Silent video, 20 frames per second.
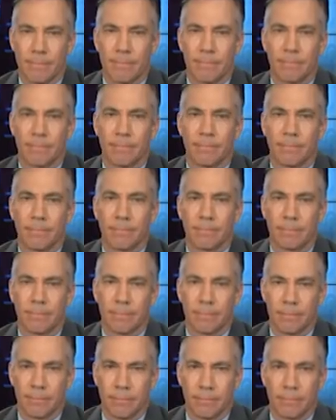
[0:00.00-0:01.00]

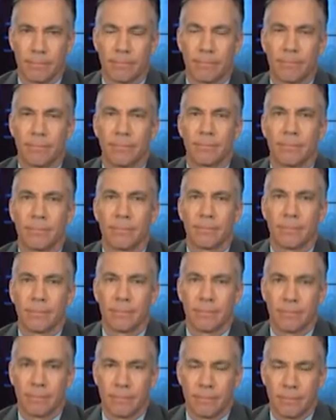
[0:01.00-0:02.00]

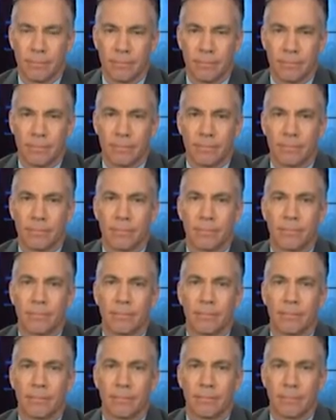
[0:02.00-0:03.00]

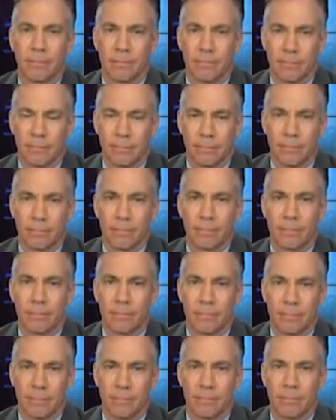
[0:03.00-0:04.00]

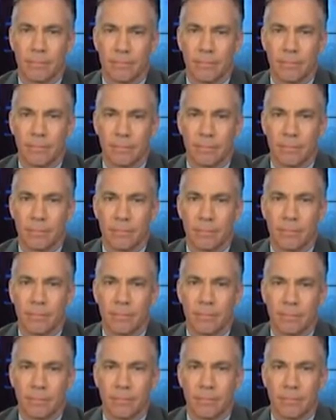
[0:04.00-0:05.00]

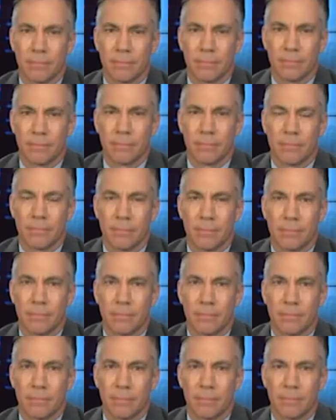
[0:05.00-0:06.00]

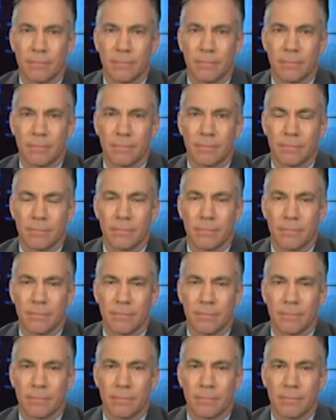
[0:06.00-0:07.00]

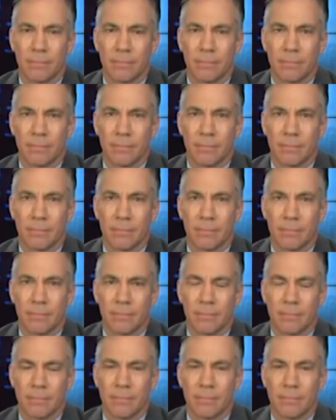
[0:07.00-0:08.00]
(not speaking)